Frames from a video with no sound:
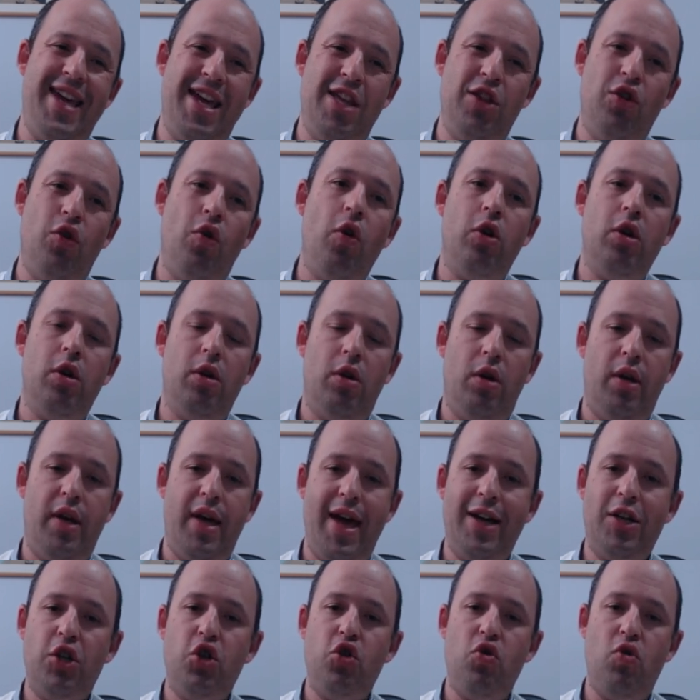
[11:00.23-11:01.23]
can
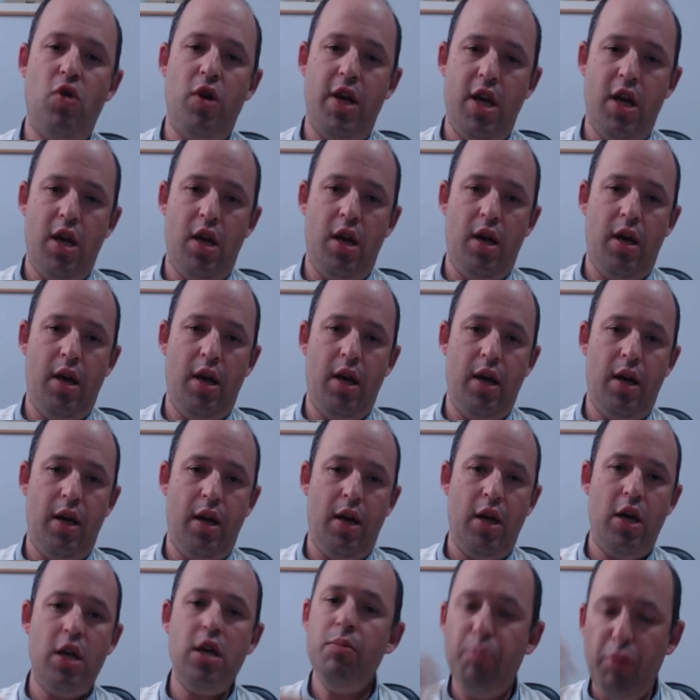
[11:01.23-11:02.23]

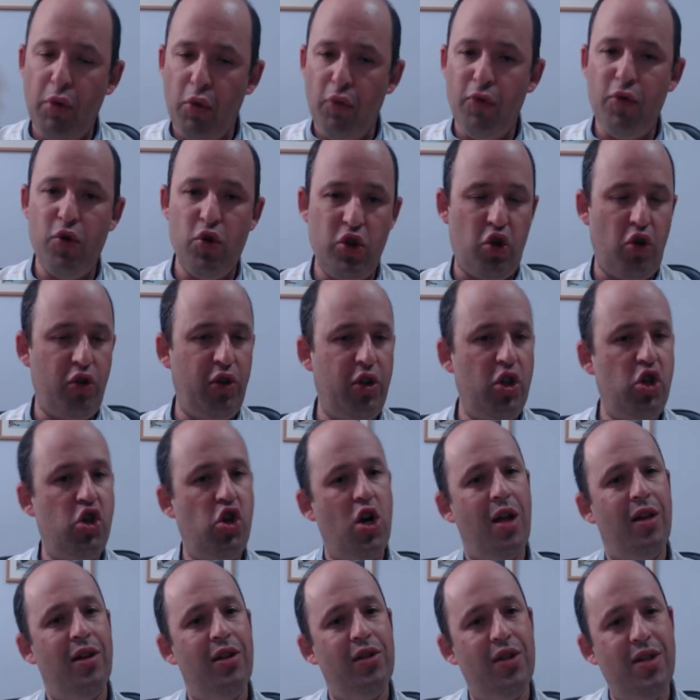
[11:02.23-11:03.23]
actually improve your
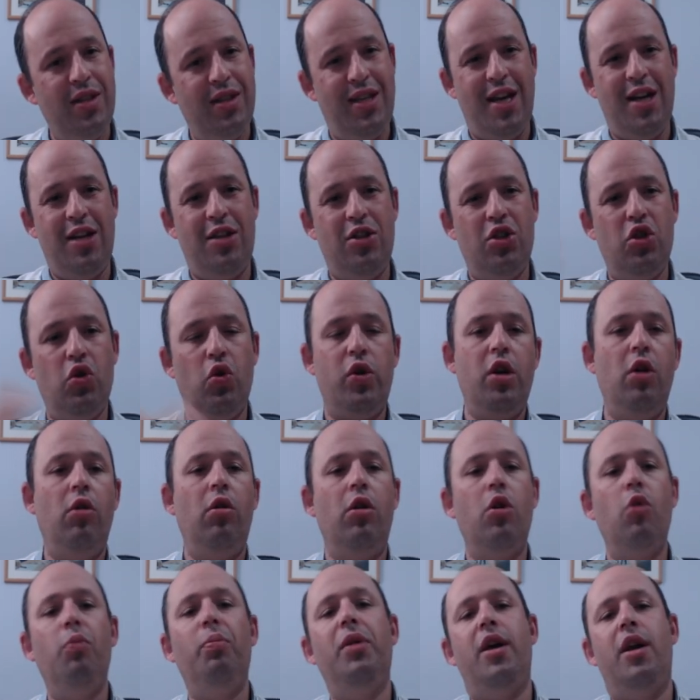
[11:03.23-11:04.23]
strategical understanding. So here
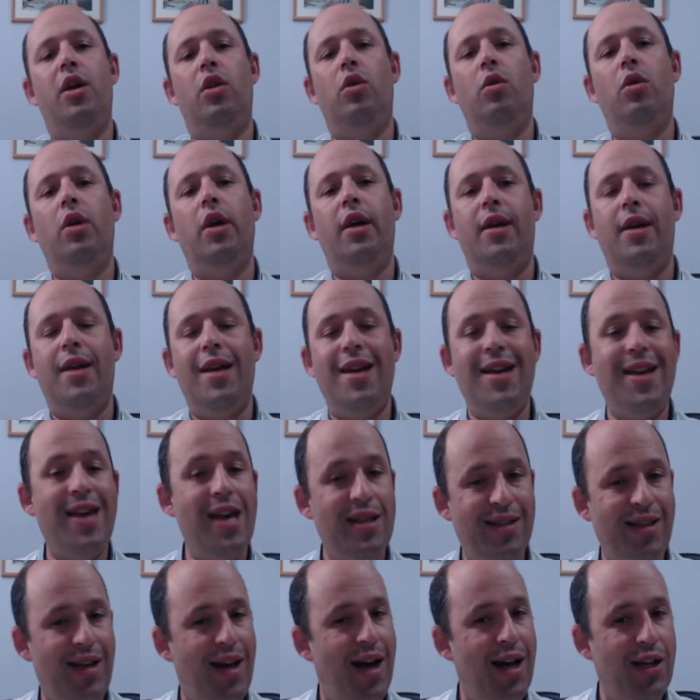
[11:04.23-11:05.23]
you're playing
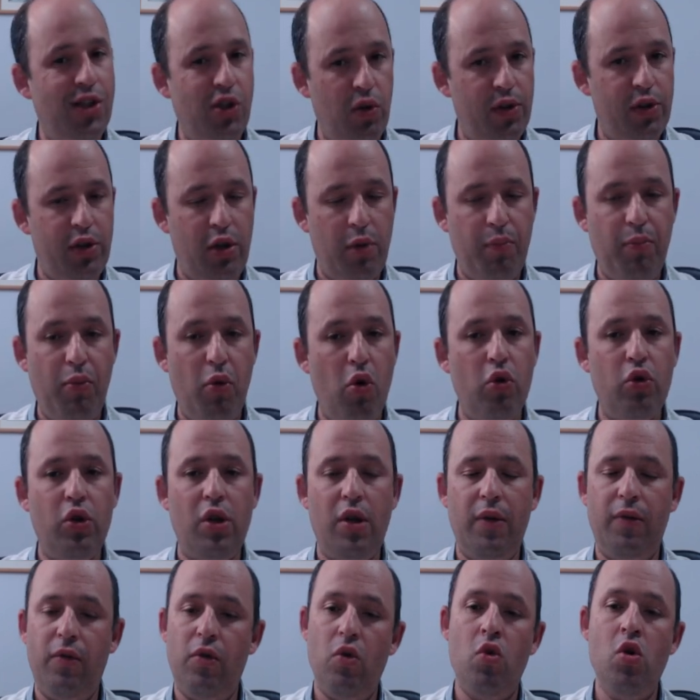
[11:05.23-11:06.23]
against isolated pawn.
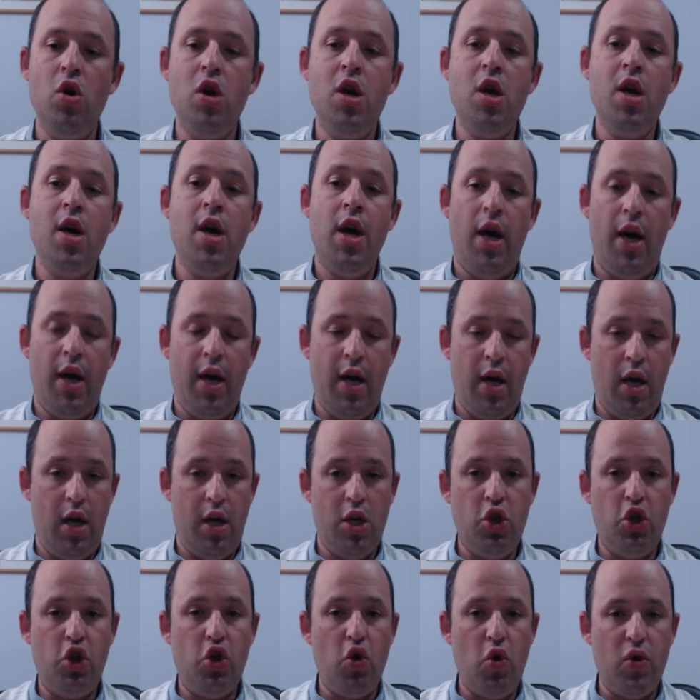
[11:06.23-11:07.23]
If you
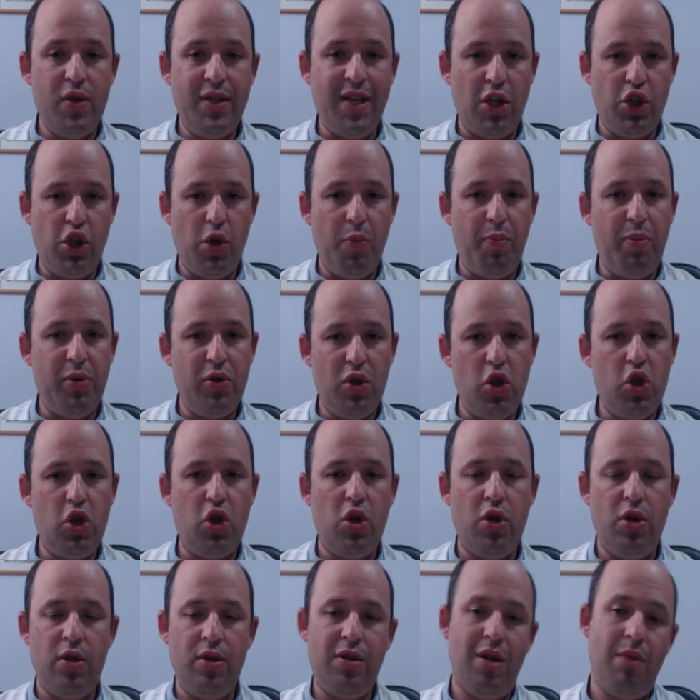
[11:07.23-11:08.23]
enjoy such a
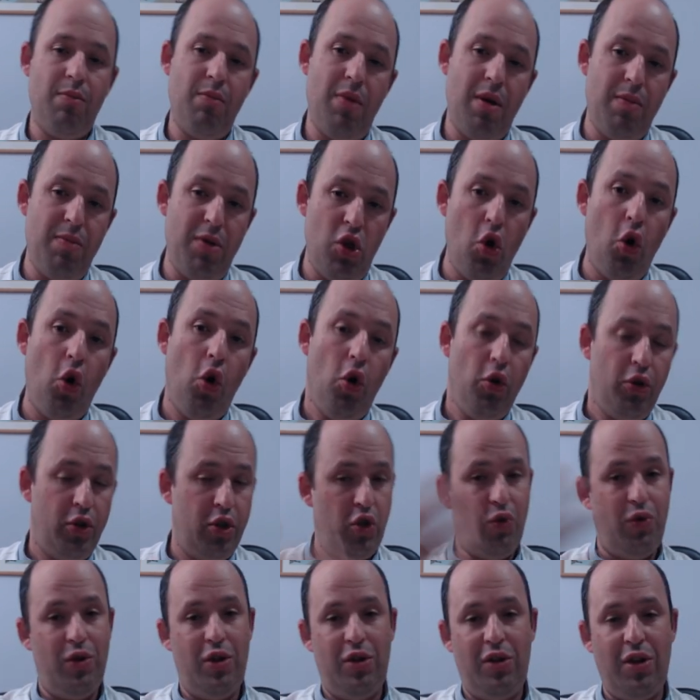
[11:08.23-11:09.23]
positions, and maybe not,
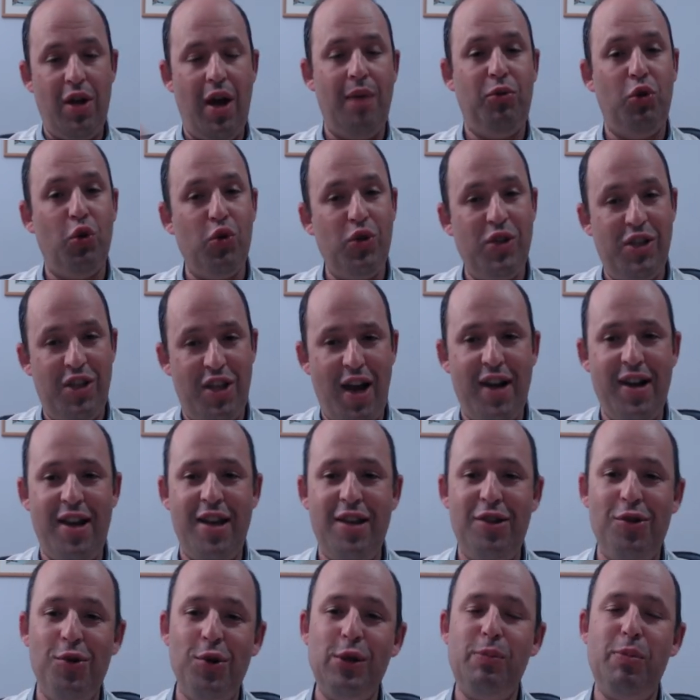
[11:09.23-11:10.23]
so the time to study
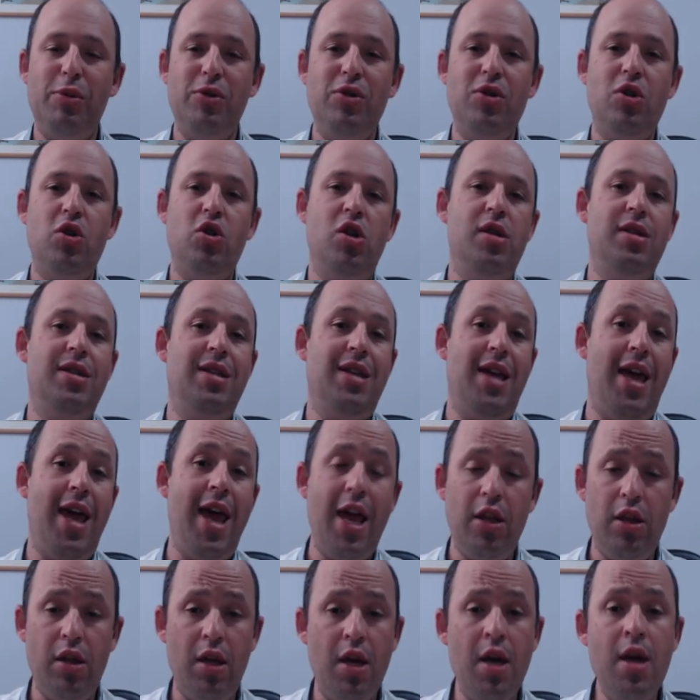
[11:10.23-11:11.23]
those positions.
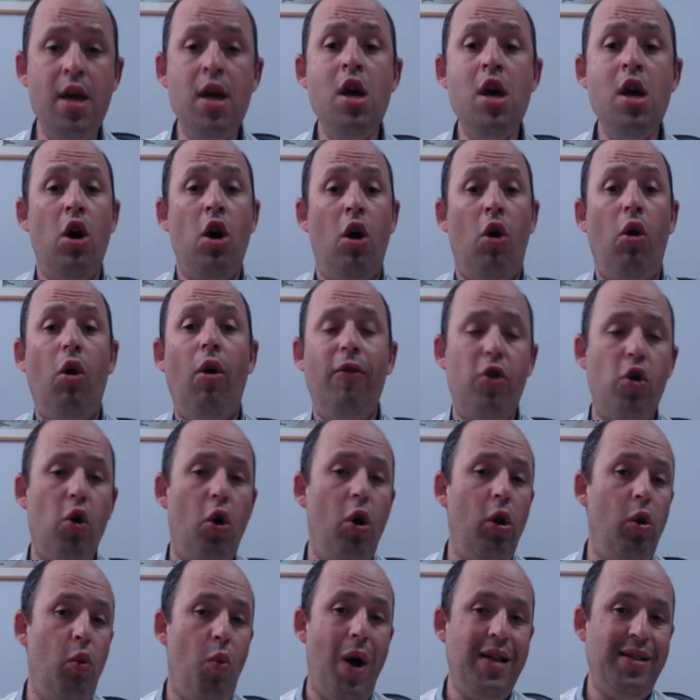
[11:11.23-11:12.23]
And
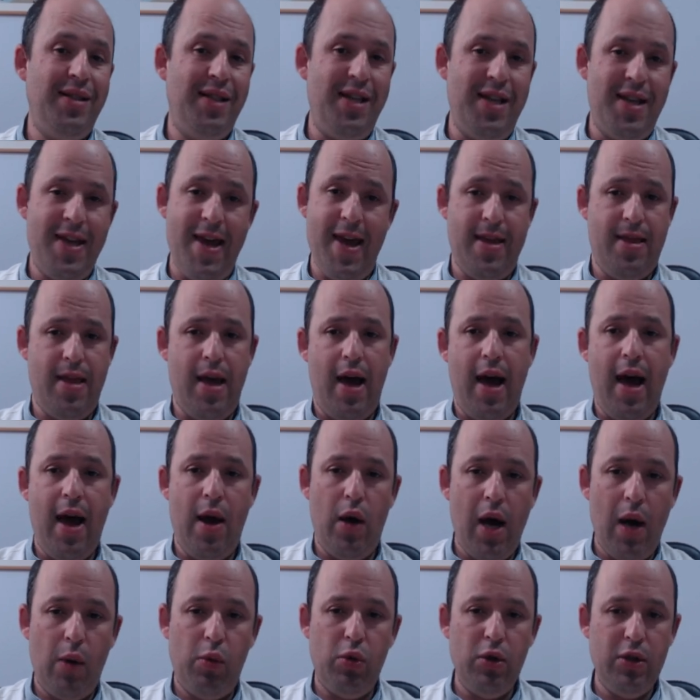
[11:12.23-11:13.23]
overall, once again,
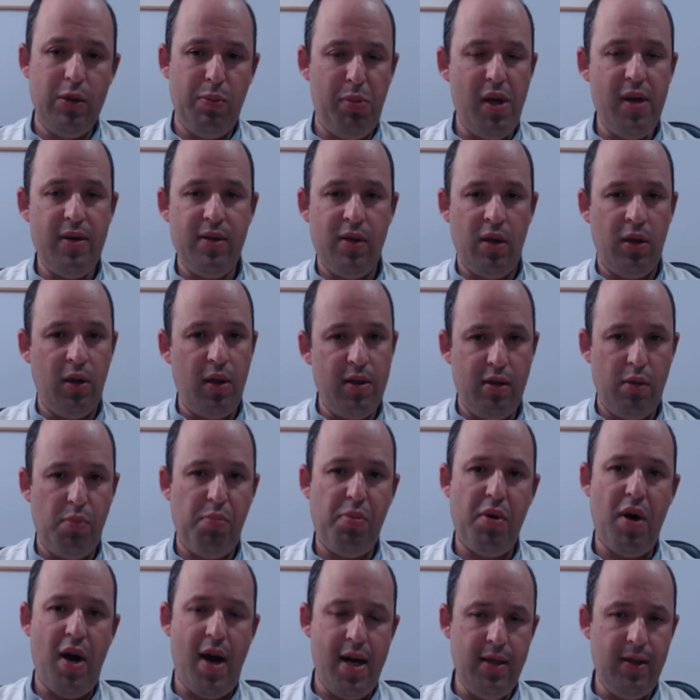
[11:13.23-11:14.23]
I was pleasantly
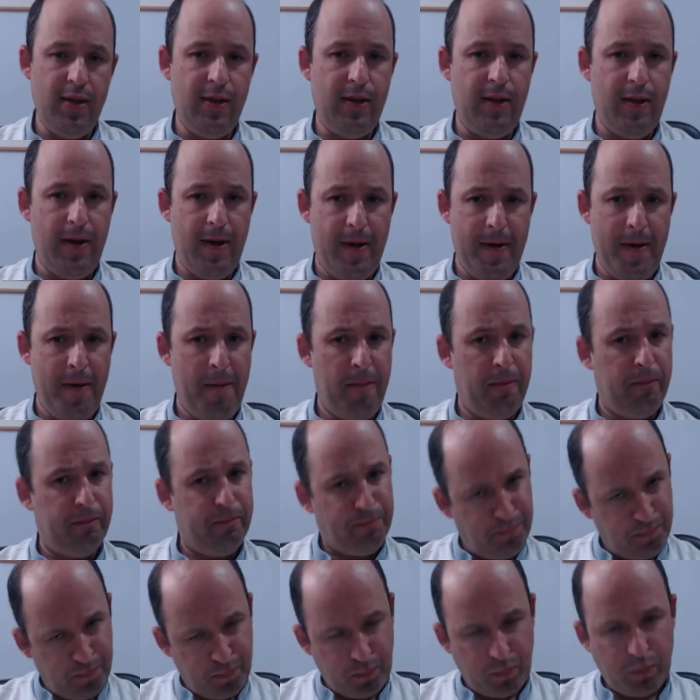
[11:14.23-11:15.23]
surprised
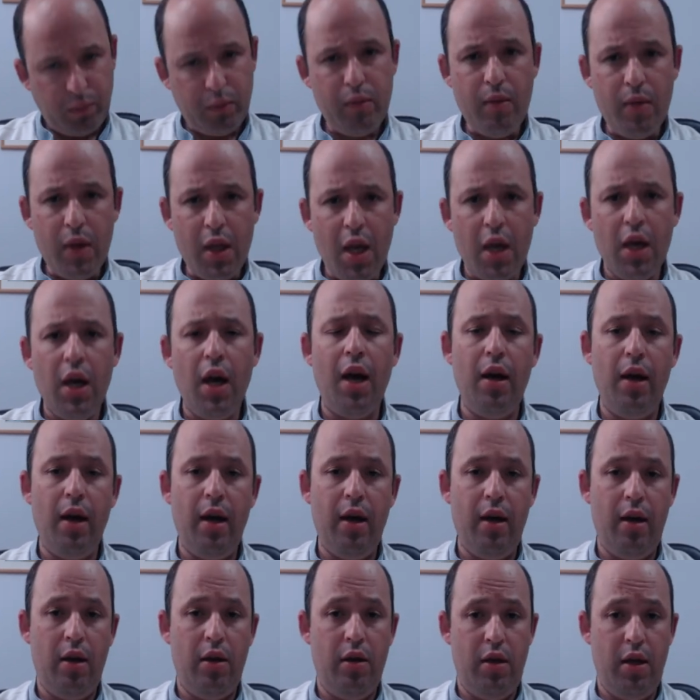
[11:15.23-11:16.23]

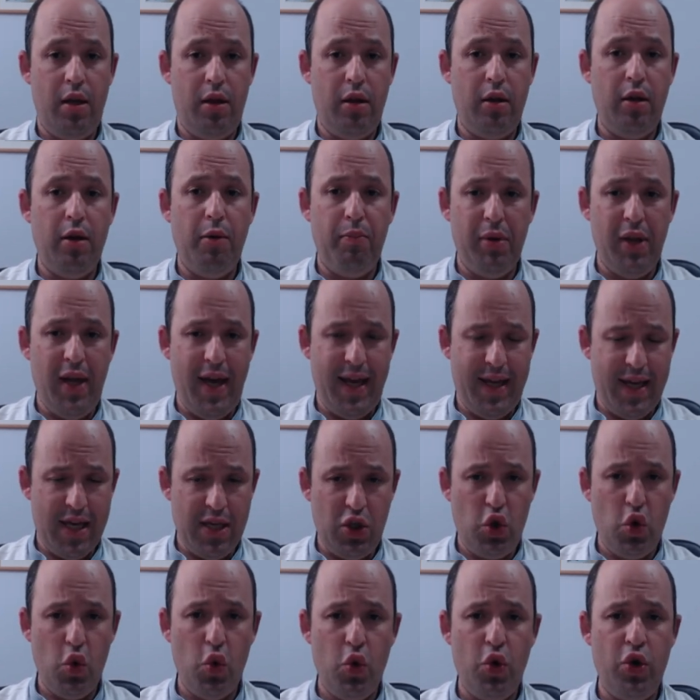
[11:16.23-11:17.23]
that black is
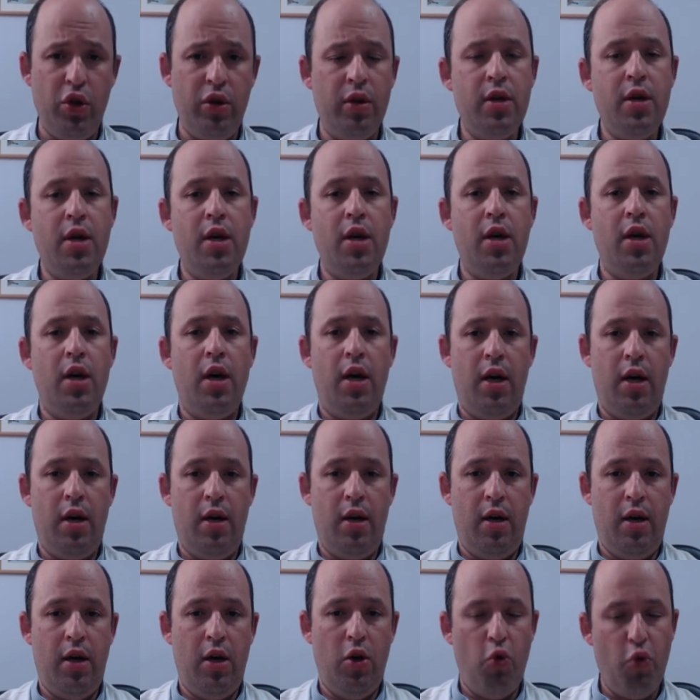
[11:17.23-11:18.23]
doing
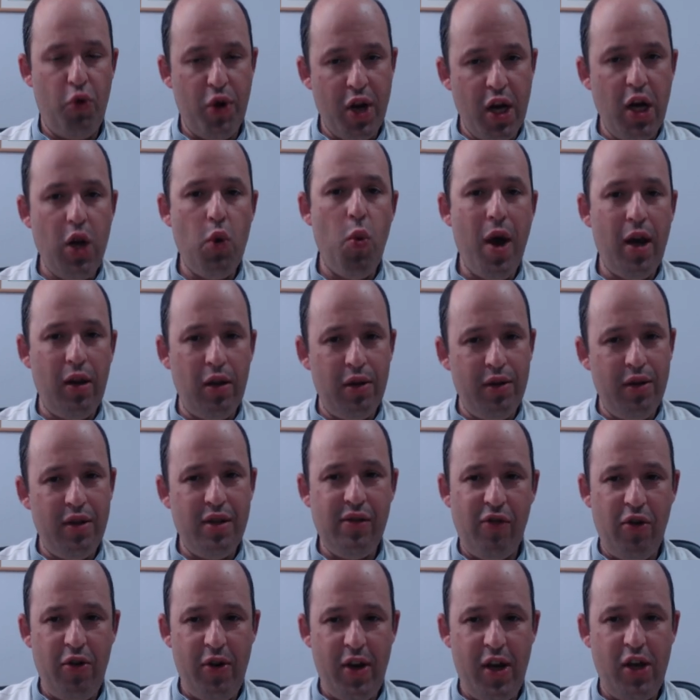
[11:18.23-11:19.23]
really well in this
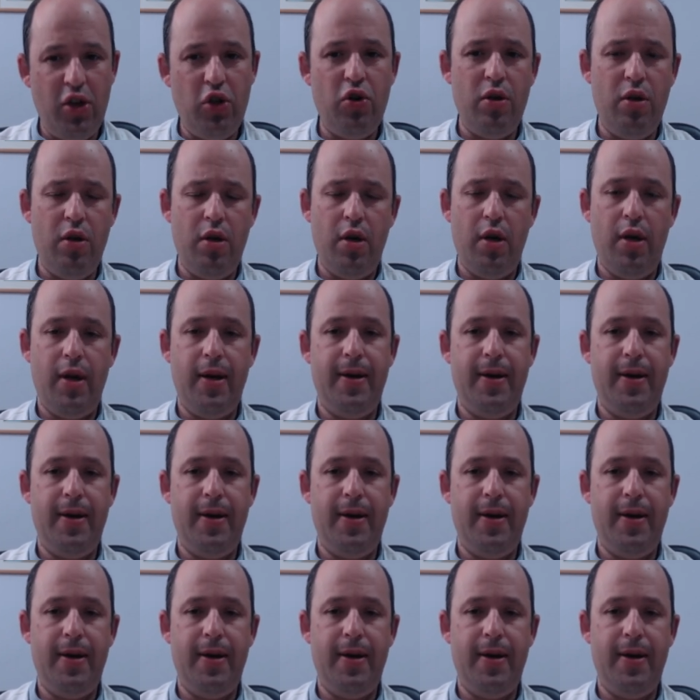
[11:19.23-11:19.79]
variation,